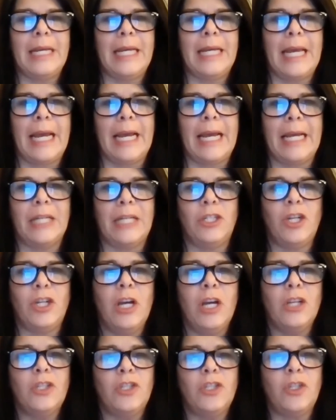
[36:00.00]
engage
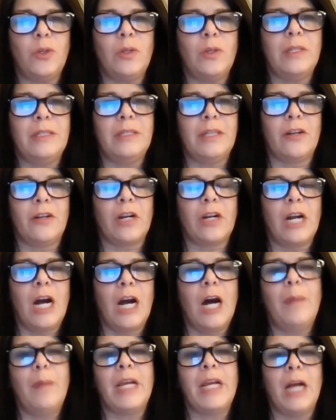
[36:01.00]
students that are
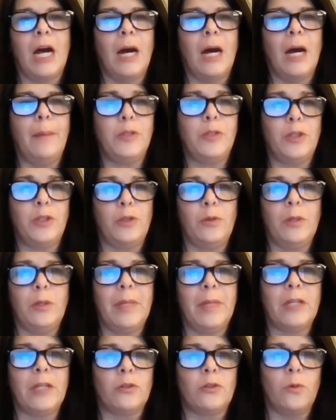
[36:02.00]
coming up to the
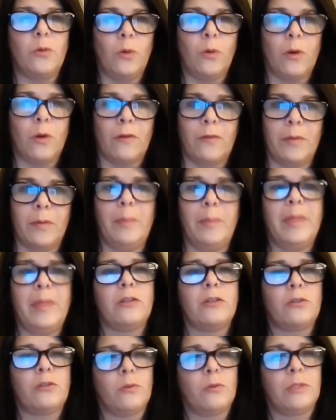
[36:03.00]
middle school or from the
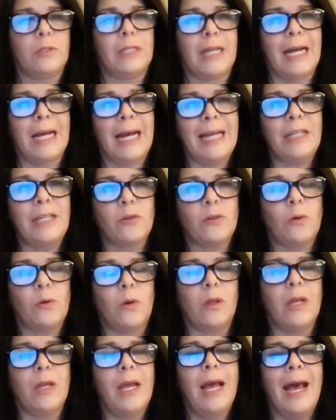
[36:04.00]
middle school to the high
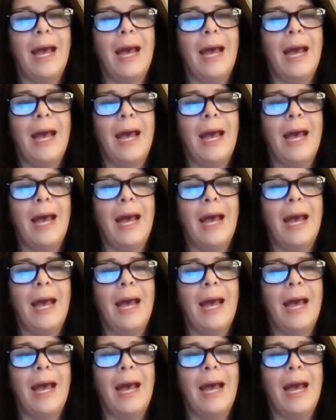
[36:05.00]
school?